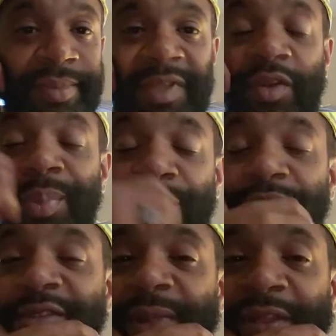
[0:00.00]
So prove
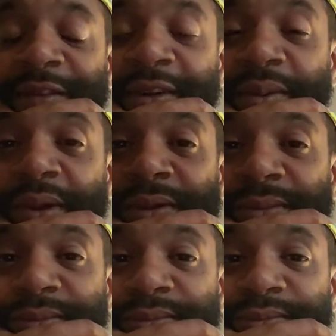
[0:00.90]
this motherfucker wrong.
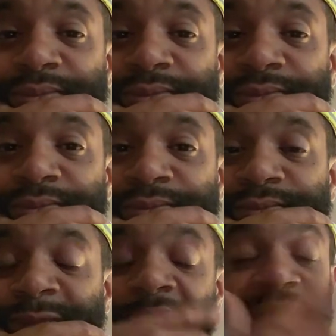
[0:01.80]

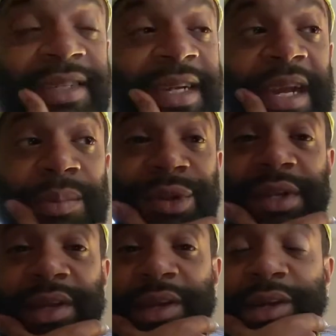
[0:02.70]
Other than that, Brent,
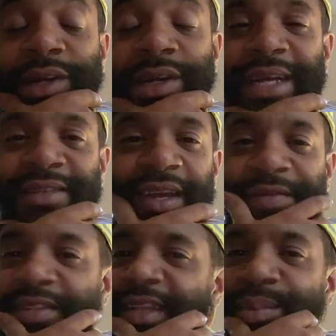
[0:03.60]
uh, uh, I said I
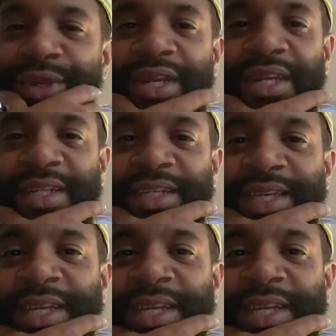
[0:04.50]
can say Brent Honey.